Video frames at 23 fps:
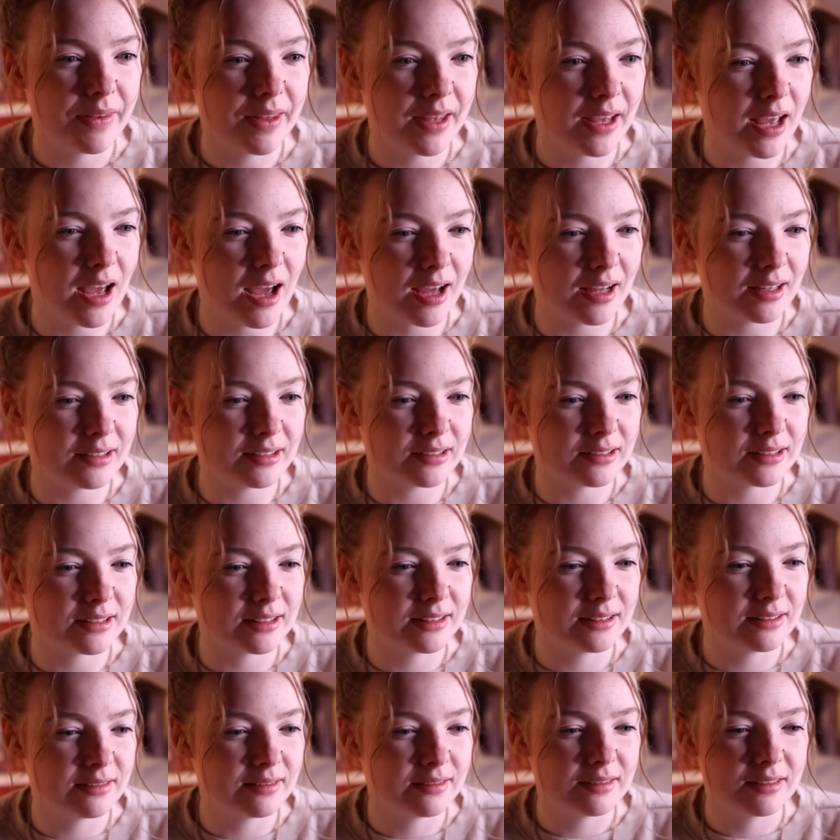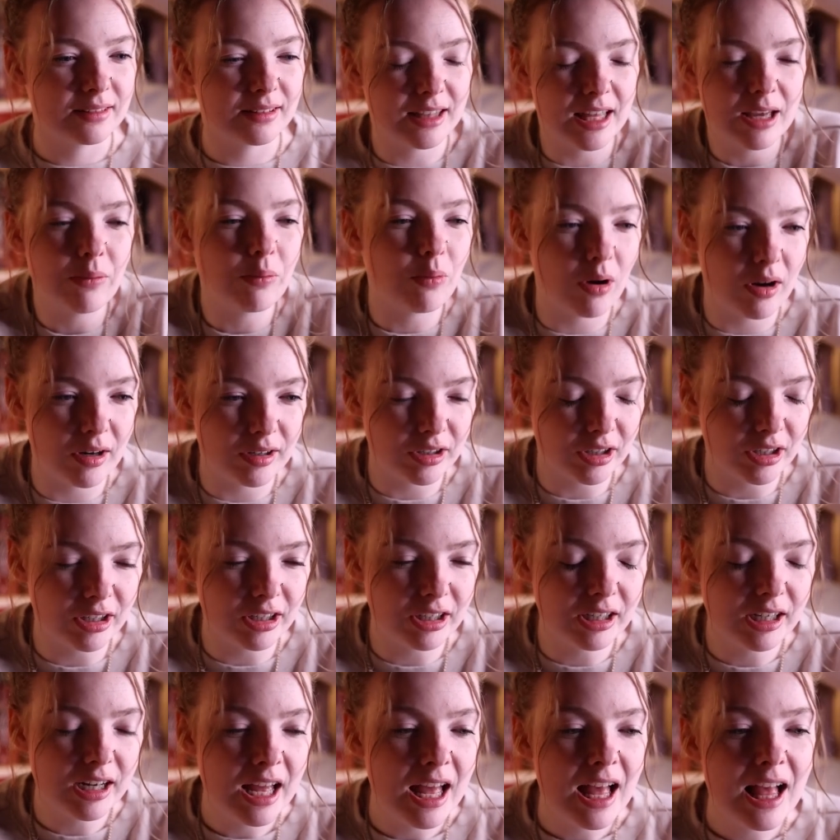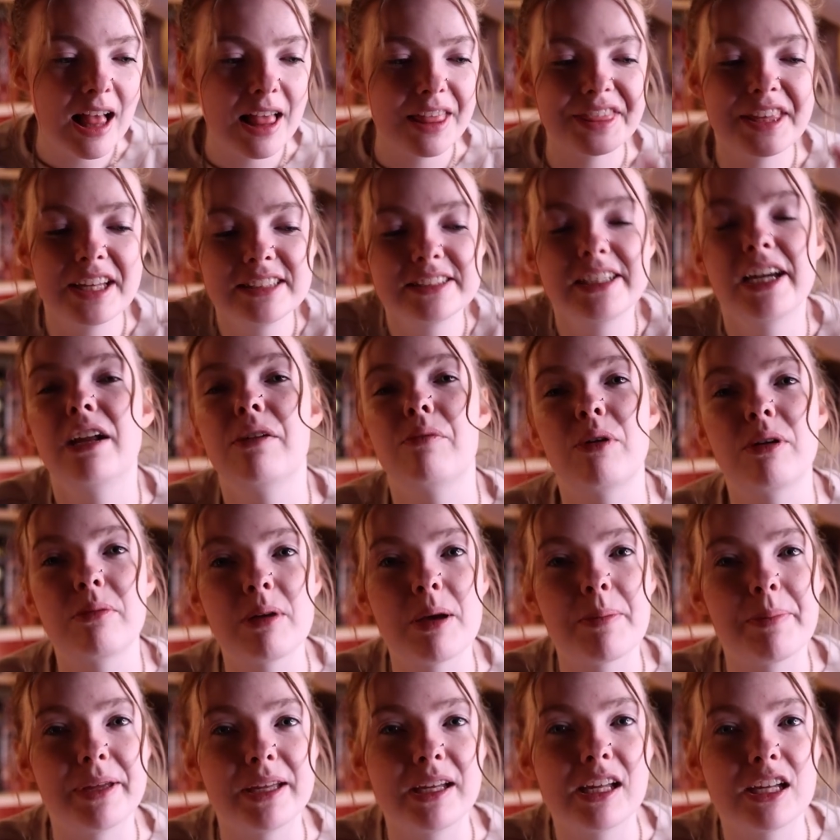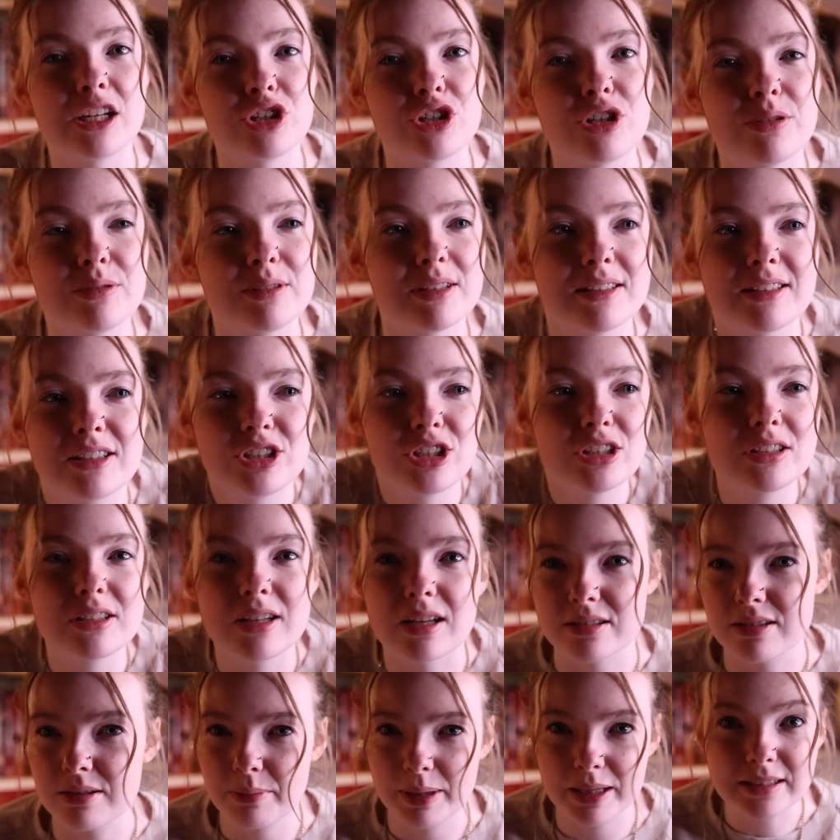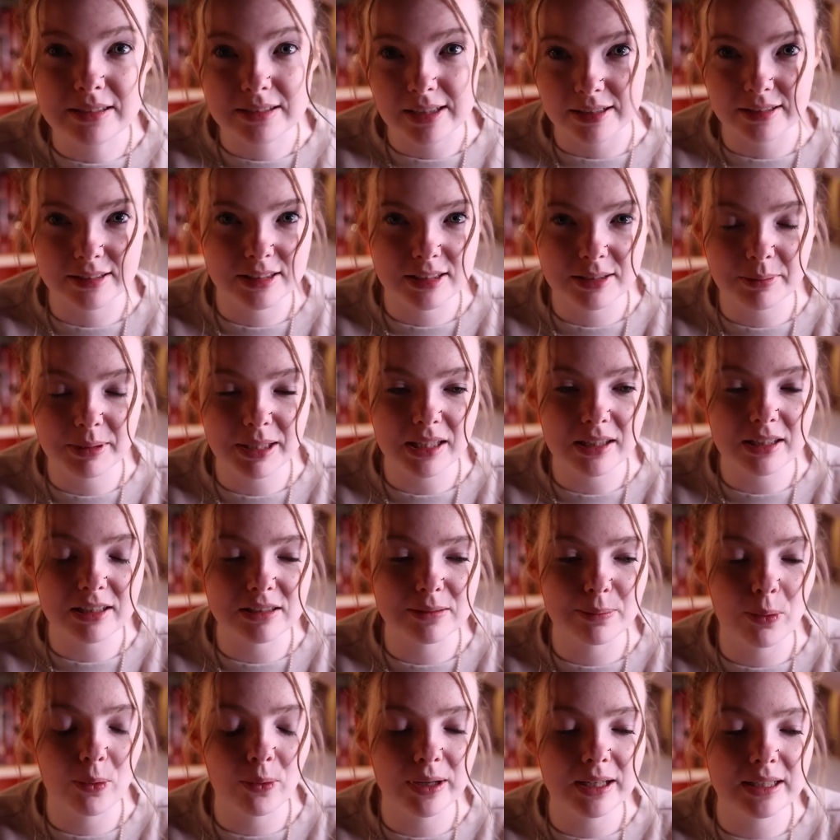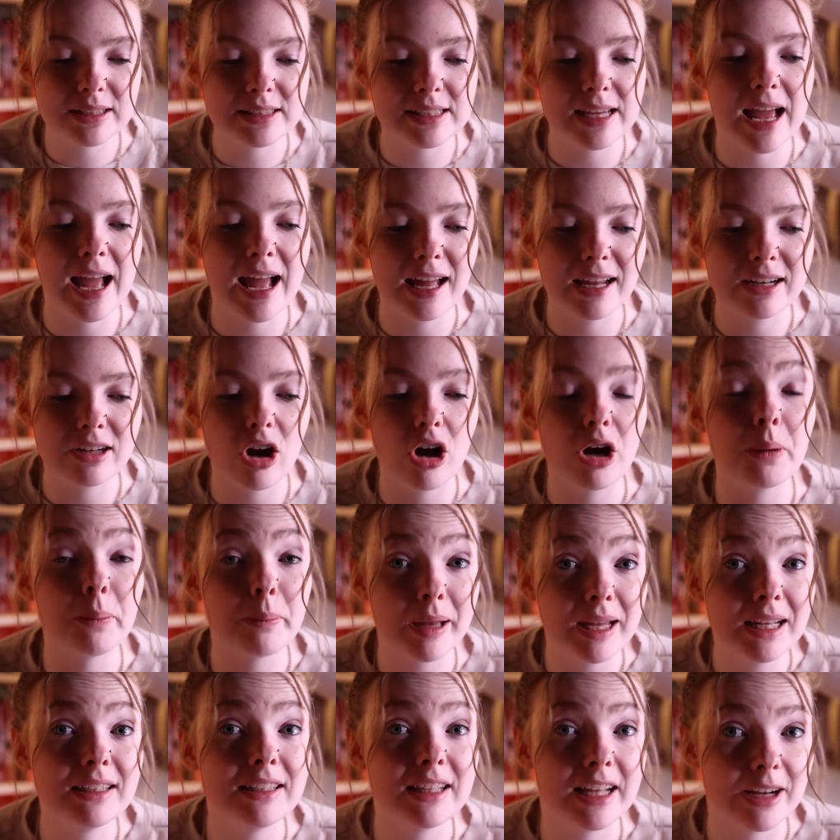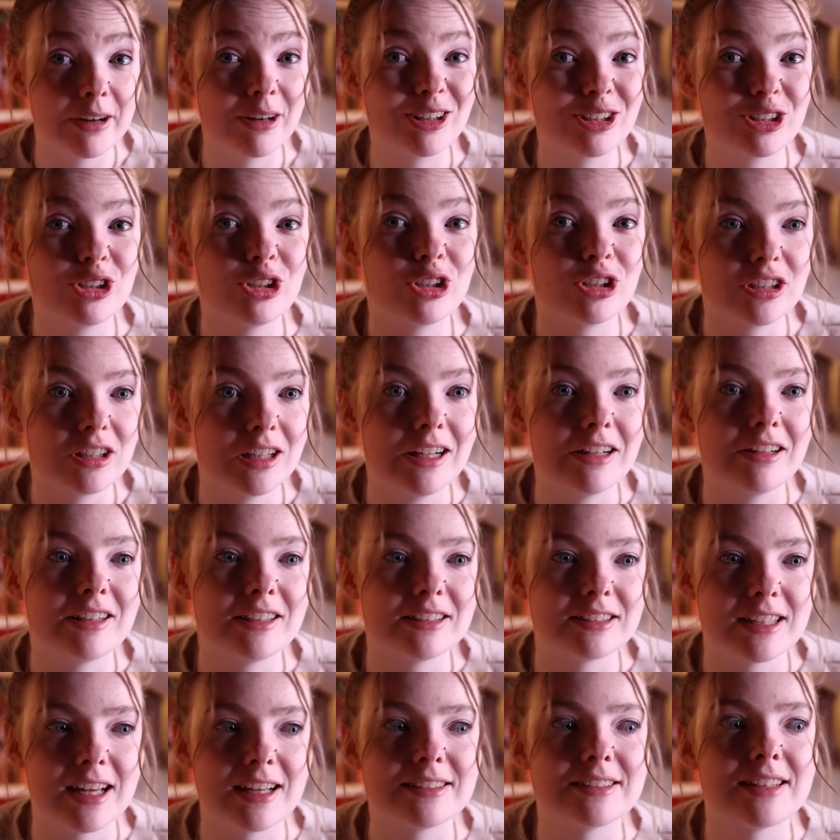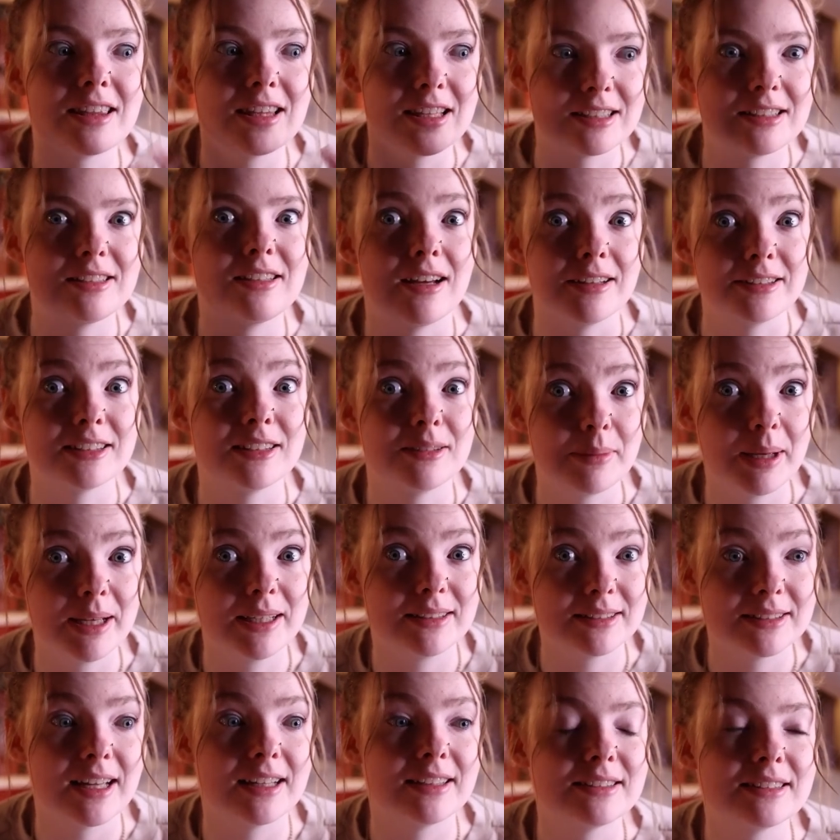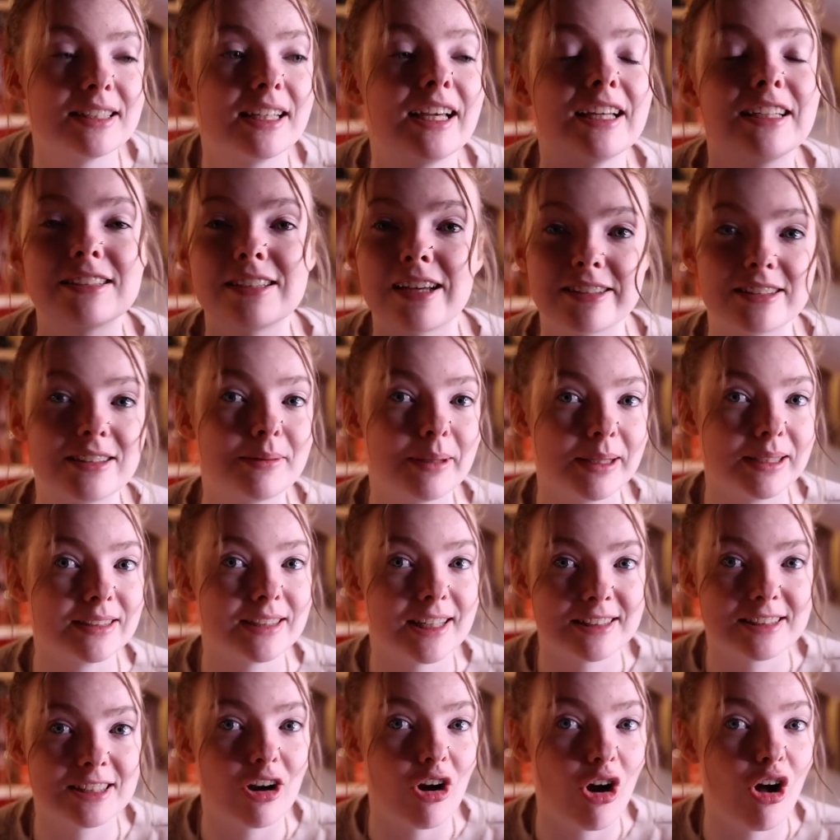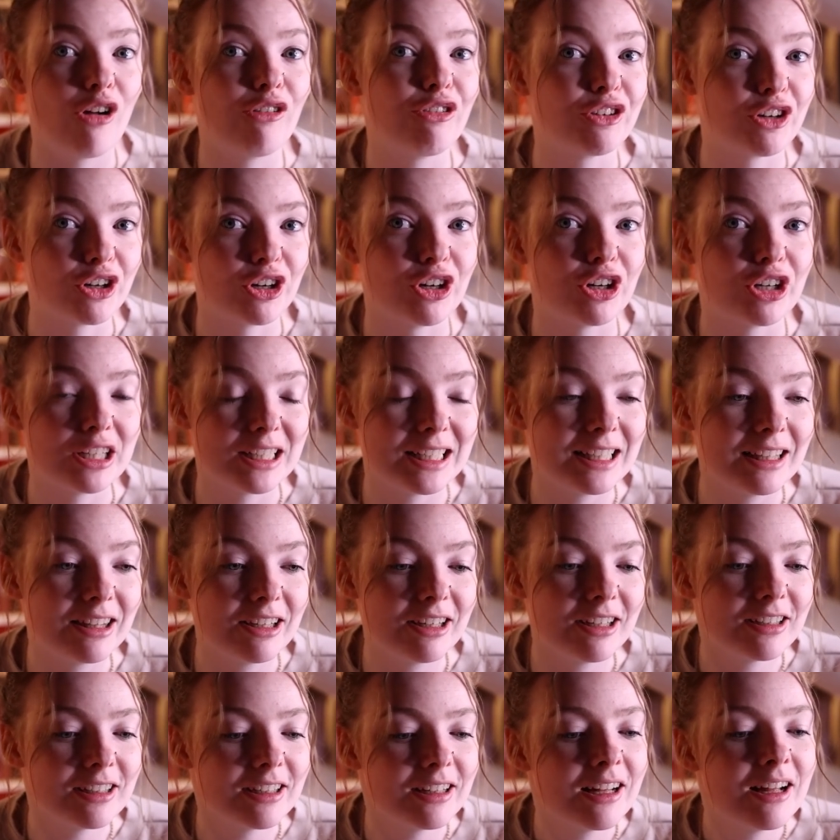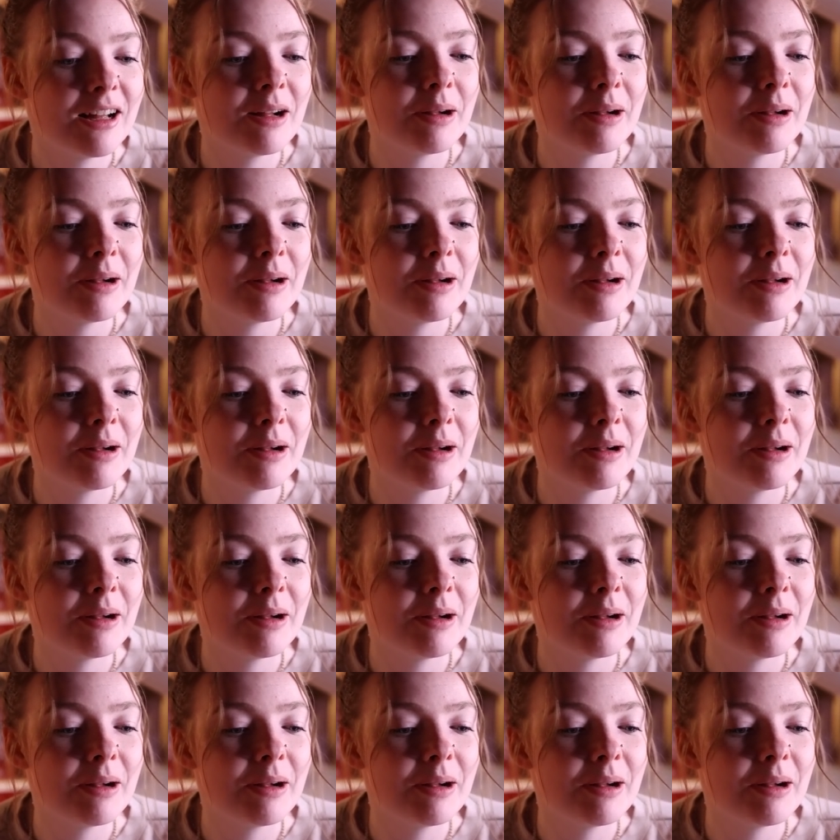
And they want her. That's kind of one of my big issues. Is it just doesn't make sense to me at this point. And our main character clearly says this doesn't make sense. Like, it doesn't make sense at all for her either.